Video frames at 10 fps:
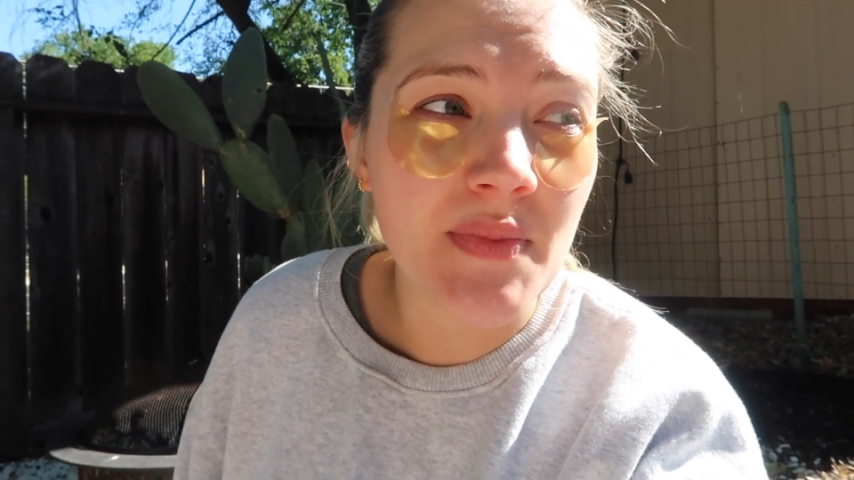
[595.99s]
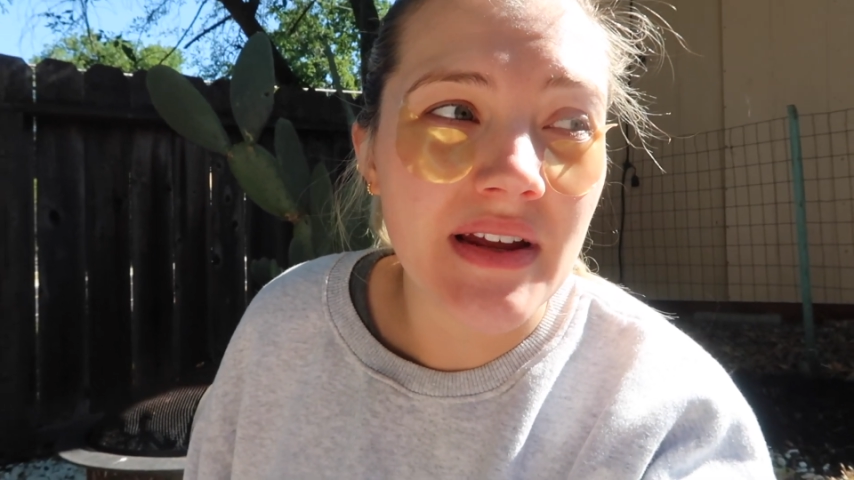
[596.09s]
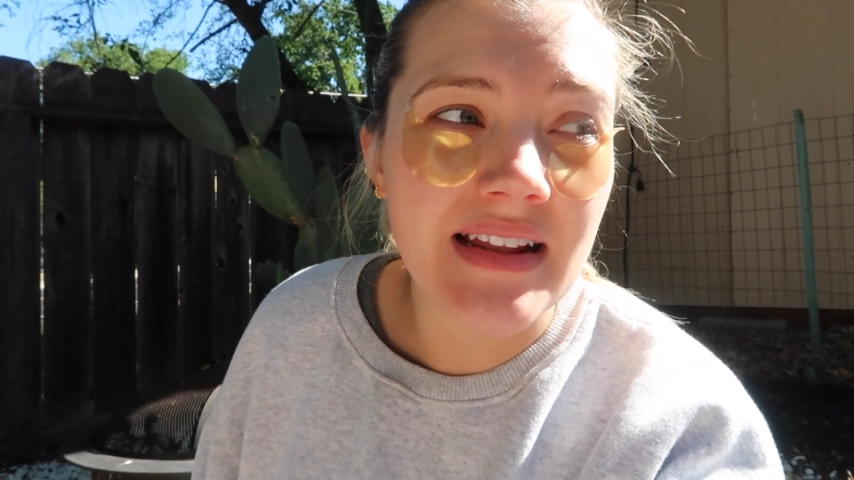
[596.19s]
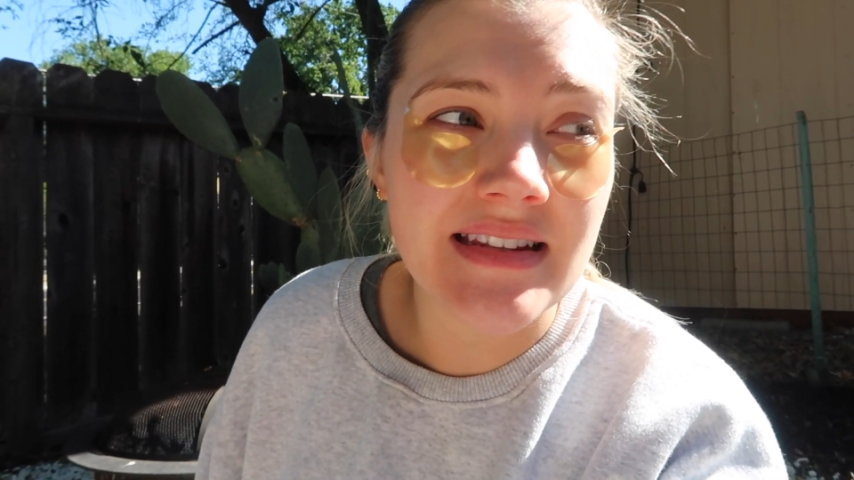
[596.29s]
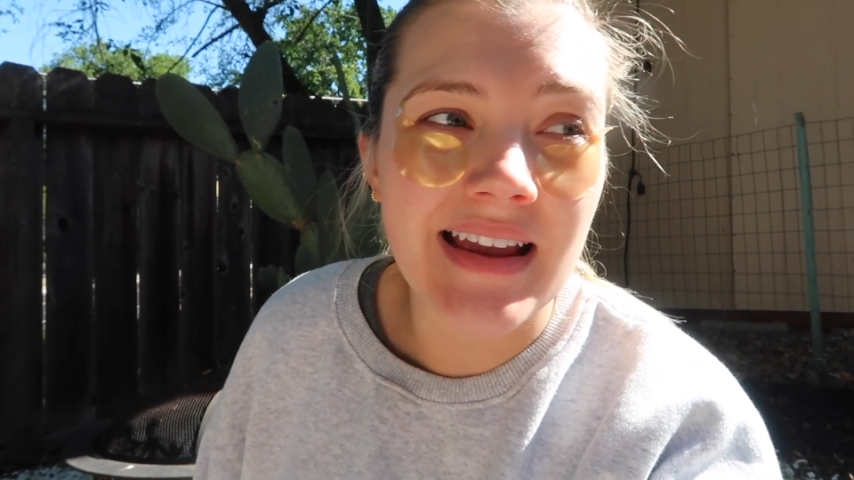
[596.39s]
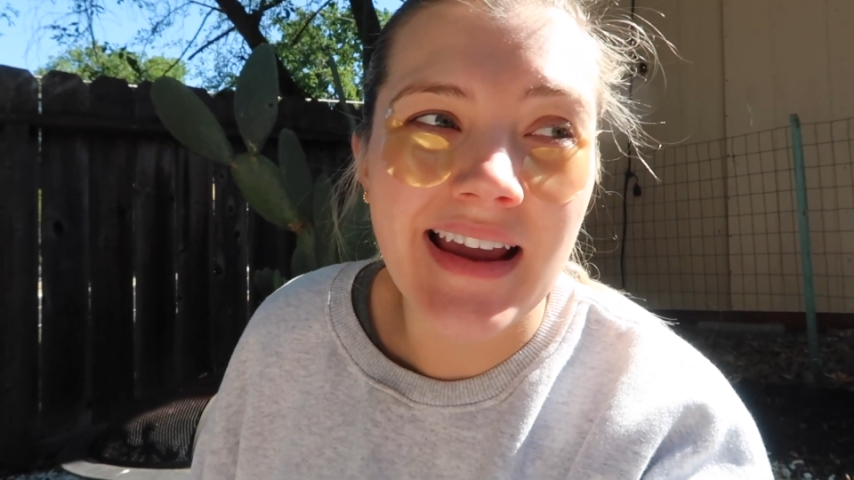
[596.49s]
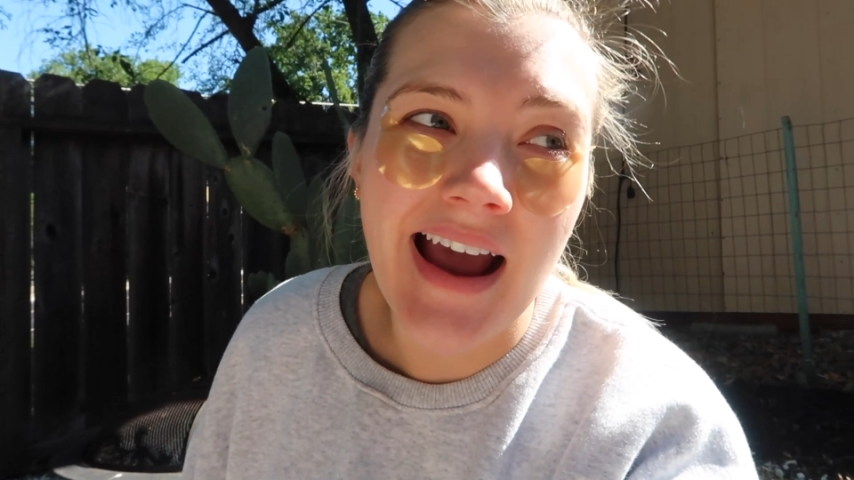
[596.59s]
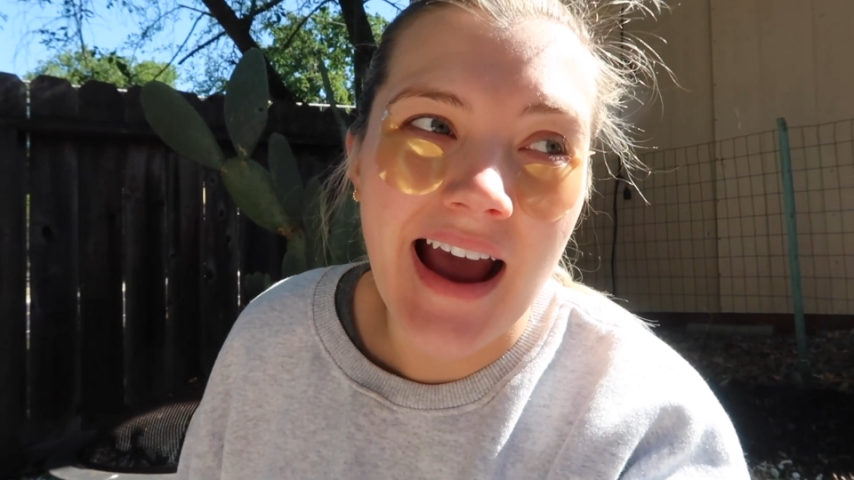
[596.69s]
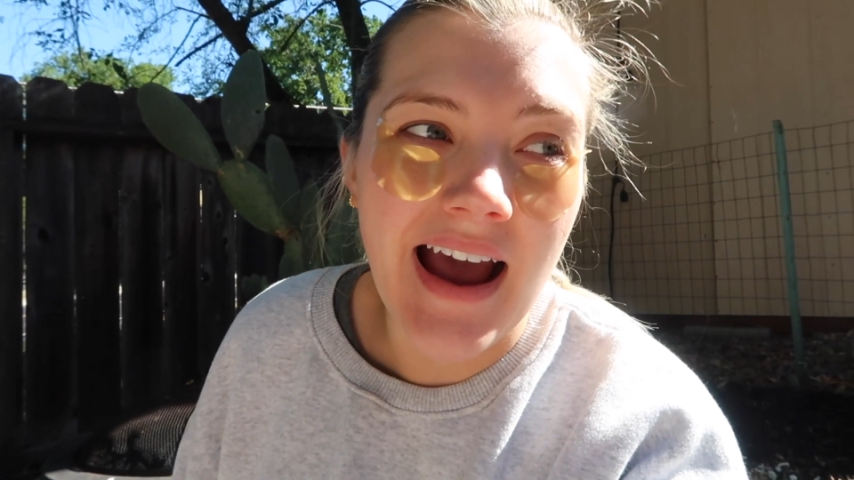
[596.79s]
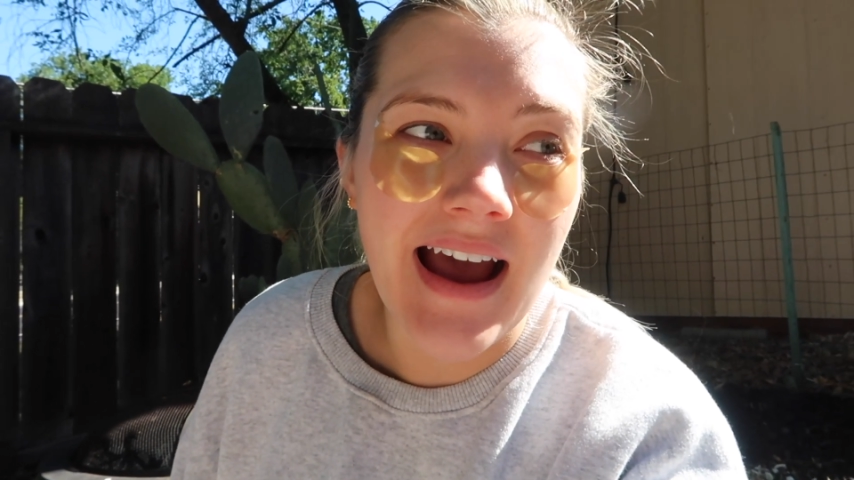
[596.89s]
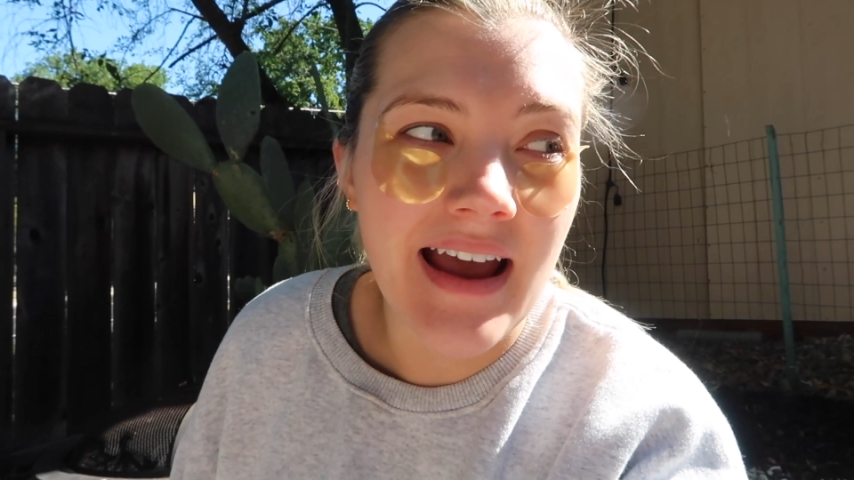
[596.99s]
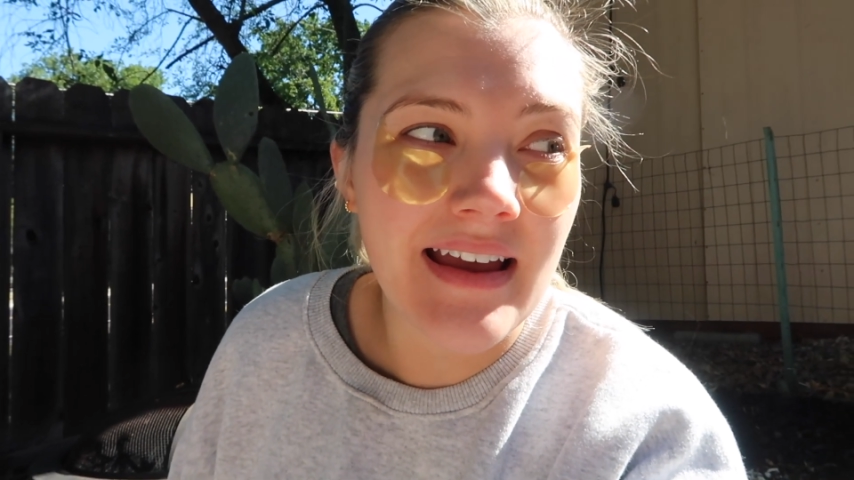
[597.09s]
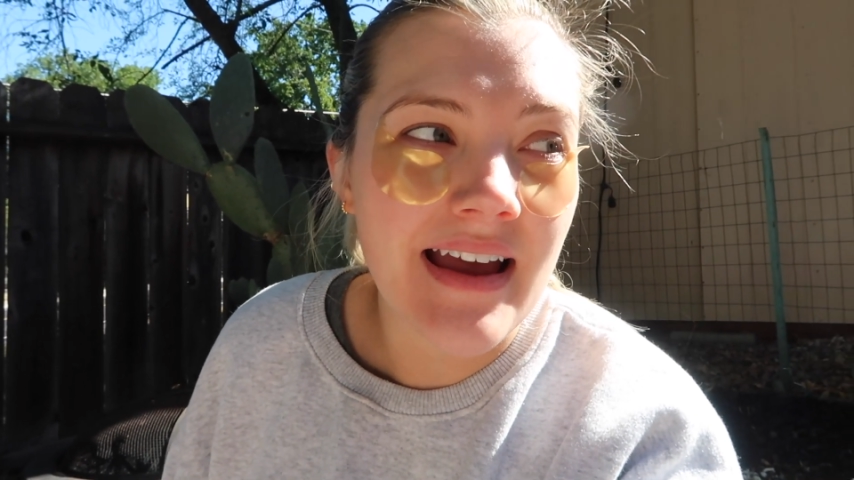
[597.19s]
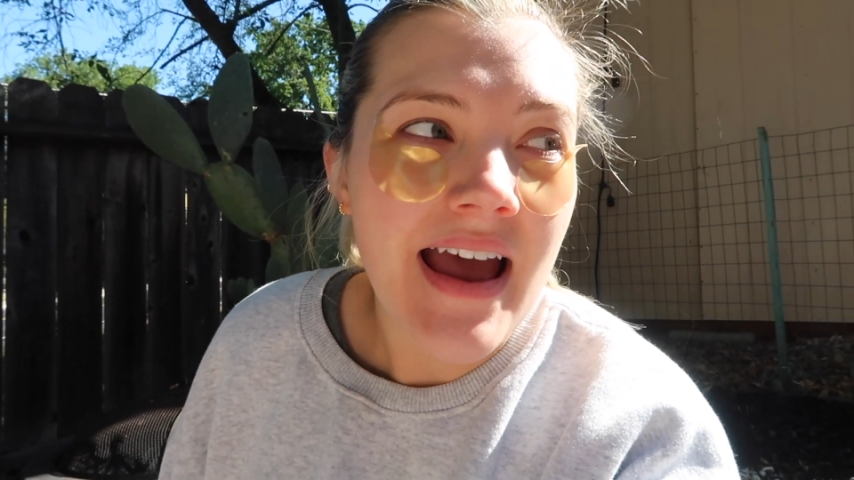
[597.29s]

but it's like, I,